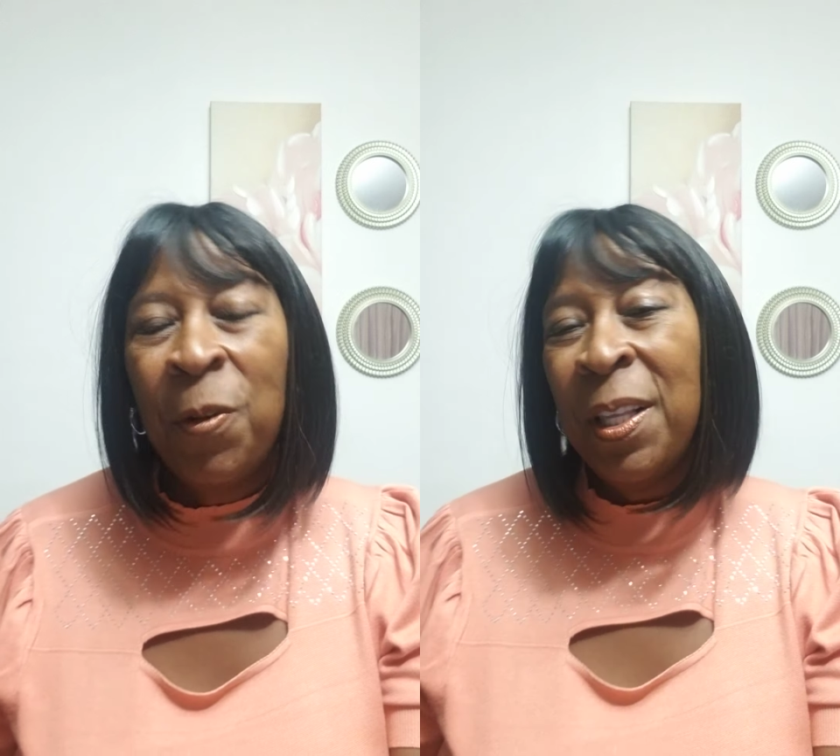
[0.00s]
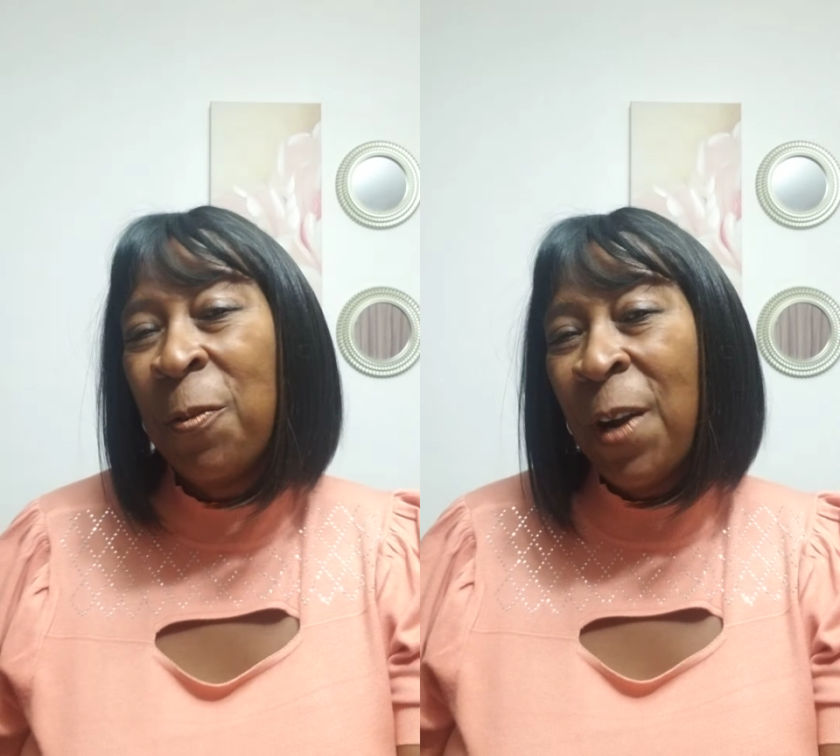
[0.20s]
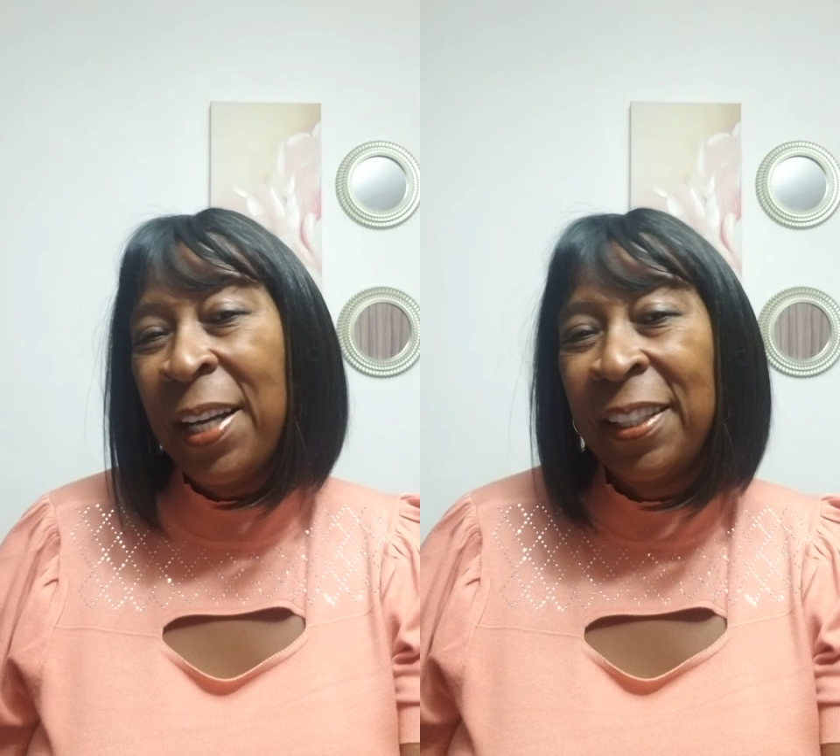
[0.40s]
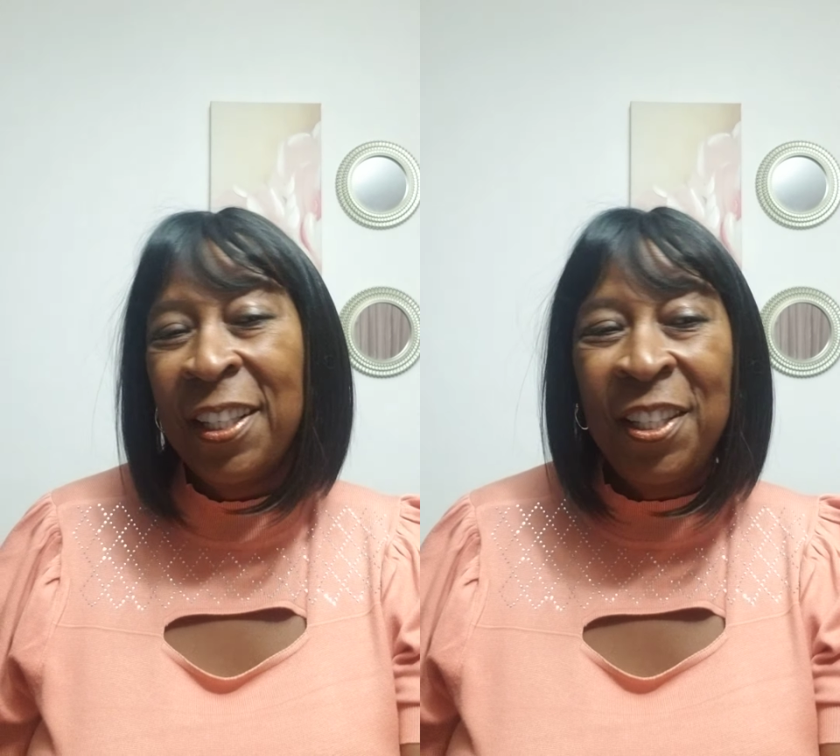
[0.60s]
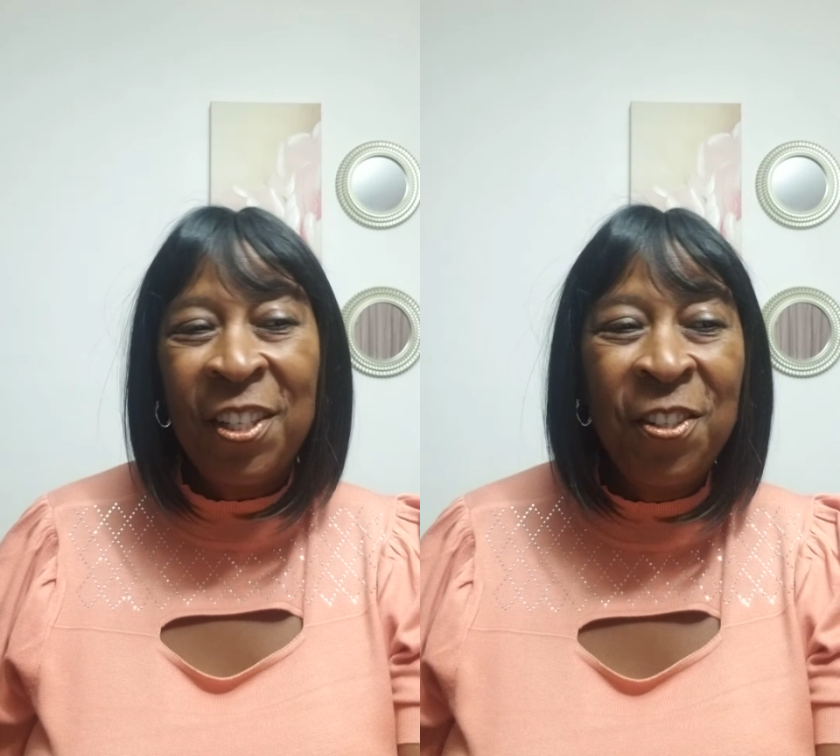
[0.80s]
with regular
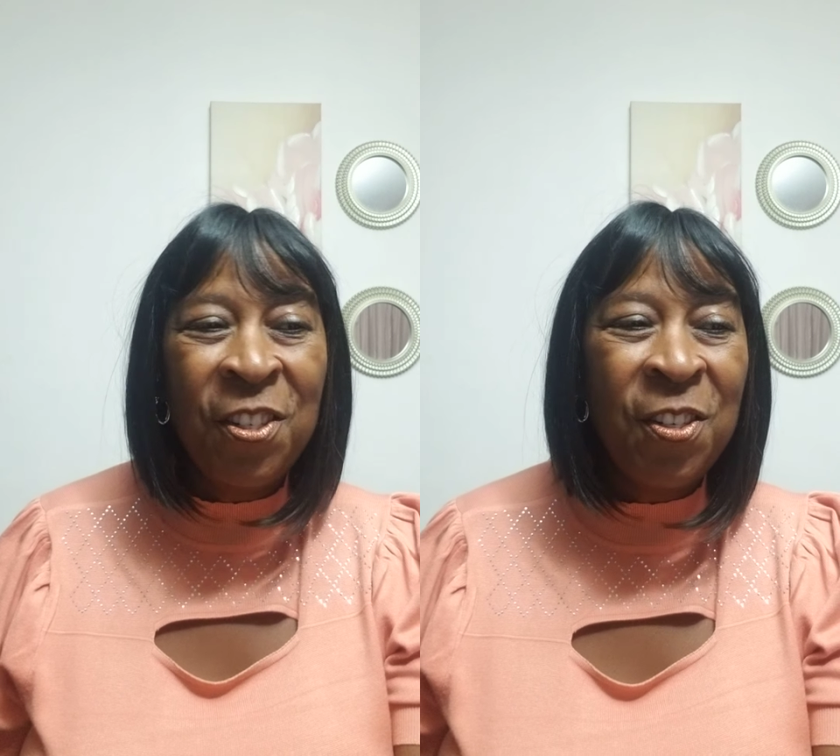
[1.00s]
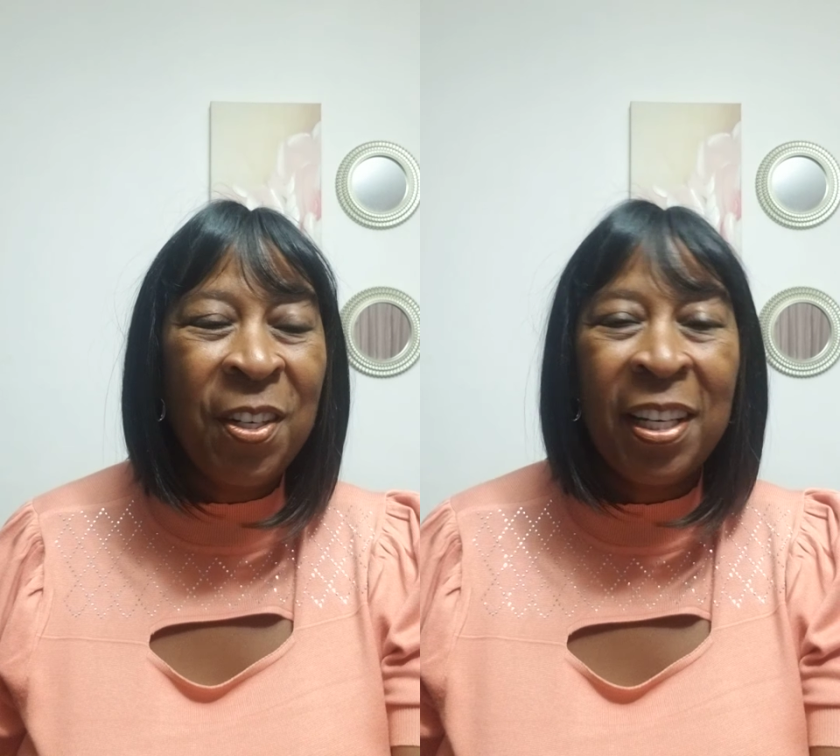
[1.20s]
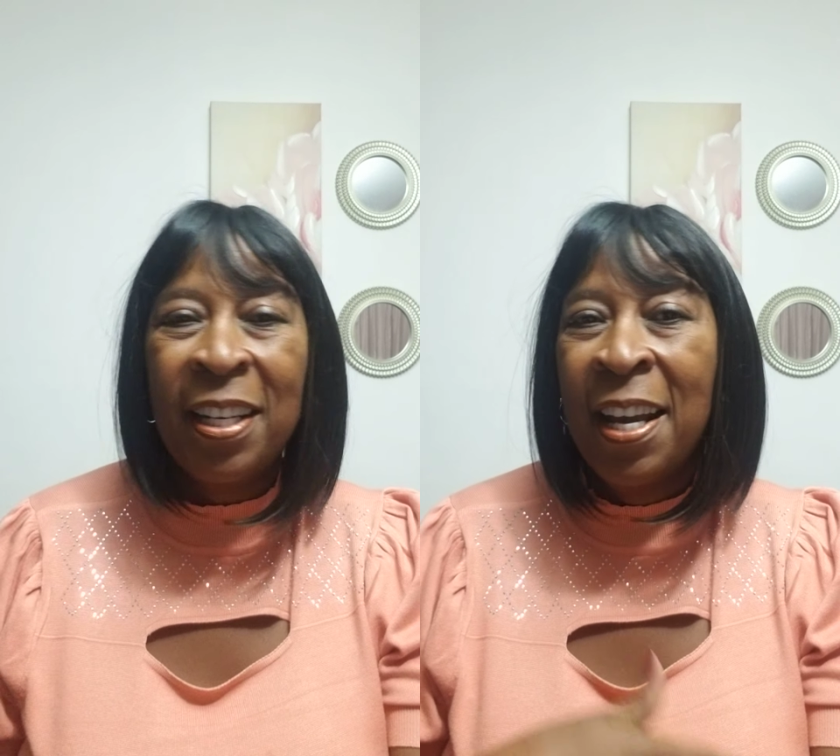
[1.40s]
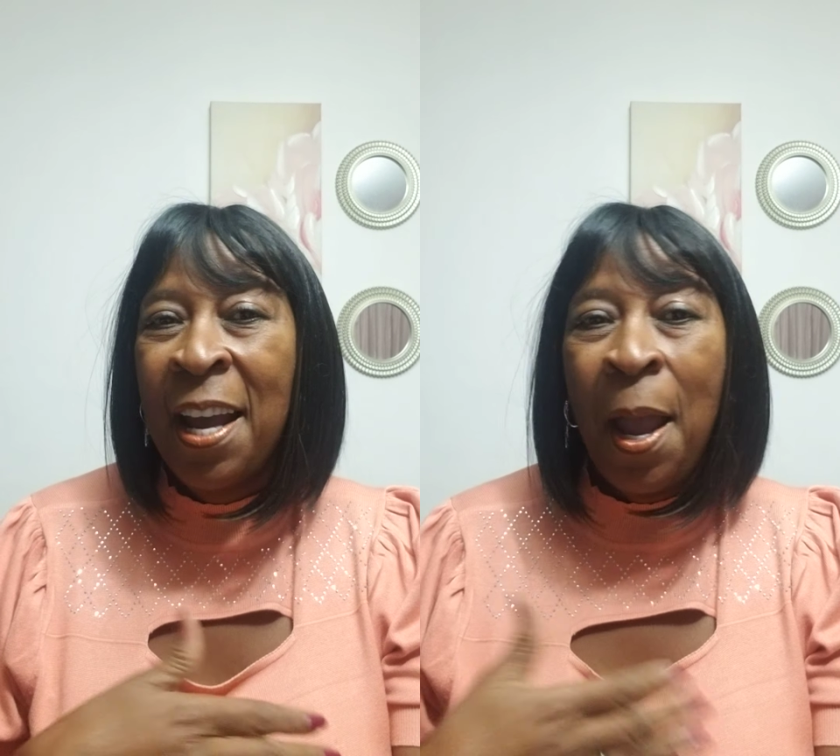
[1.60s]
use. You can